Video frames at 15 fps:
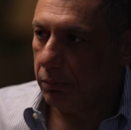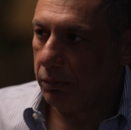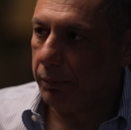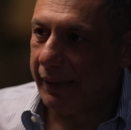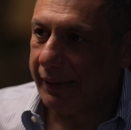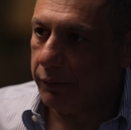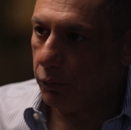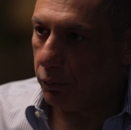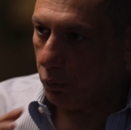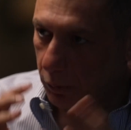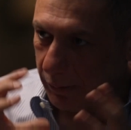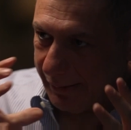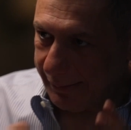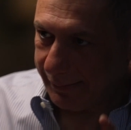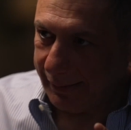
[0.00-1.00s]
my
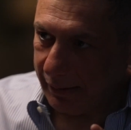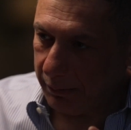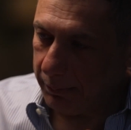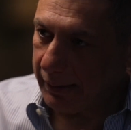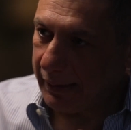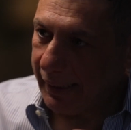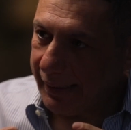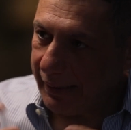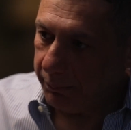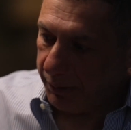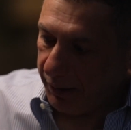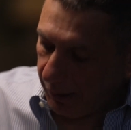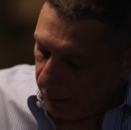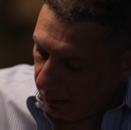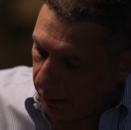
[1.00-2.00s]
only statement, I am
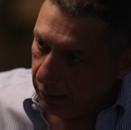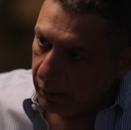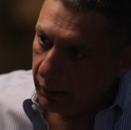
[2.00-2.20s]
here,